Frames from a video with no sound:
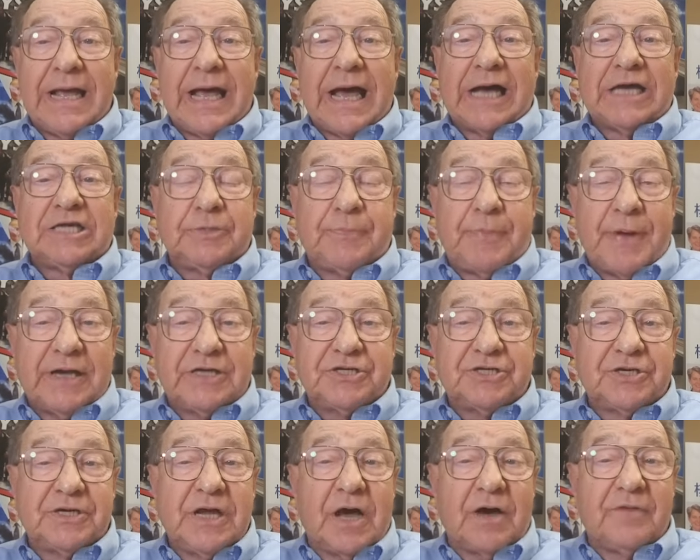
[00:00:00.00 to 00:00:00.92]

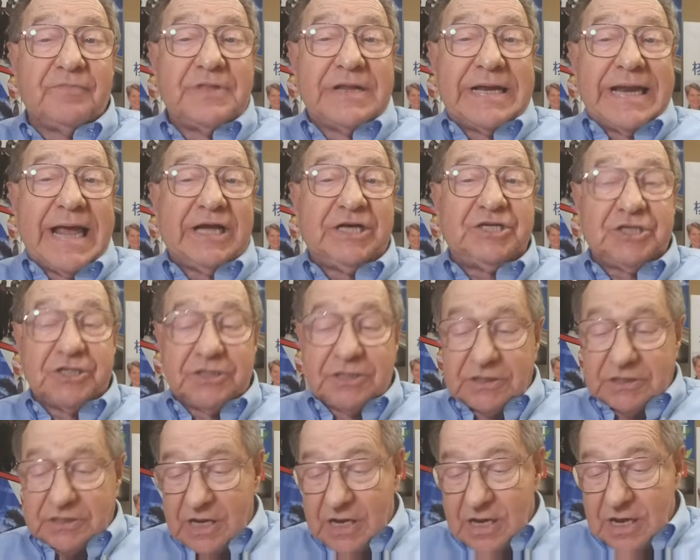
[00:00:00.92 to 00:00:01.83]
especially of the
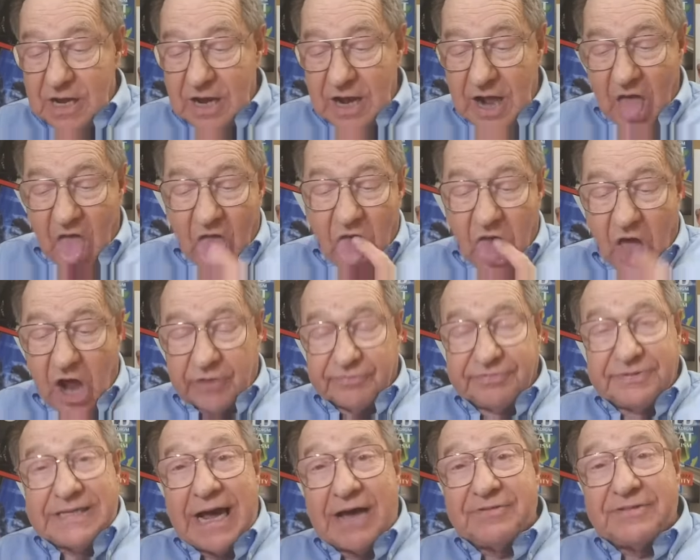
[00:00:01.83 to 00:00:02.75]
nations
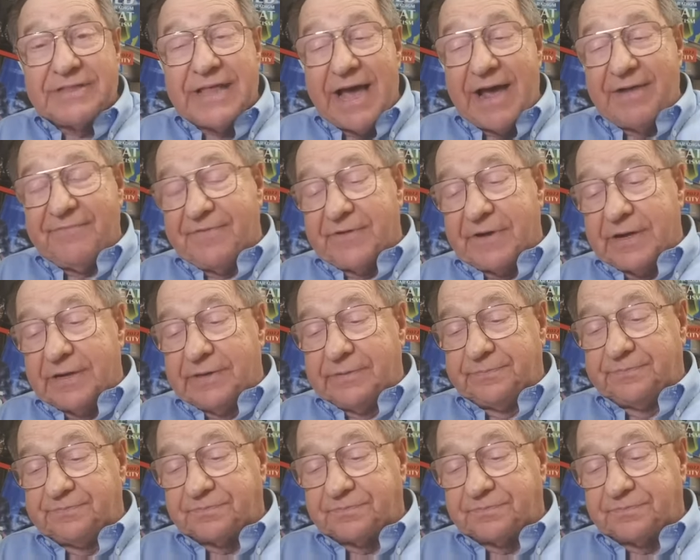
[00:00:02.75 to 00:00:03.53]
of South Africa.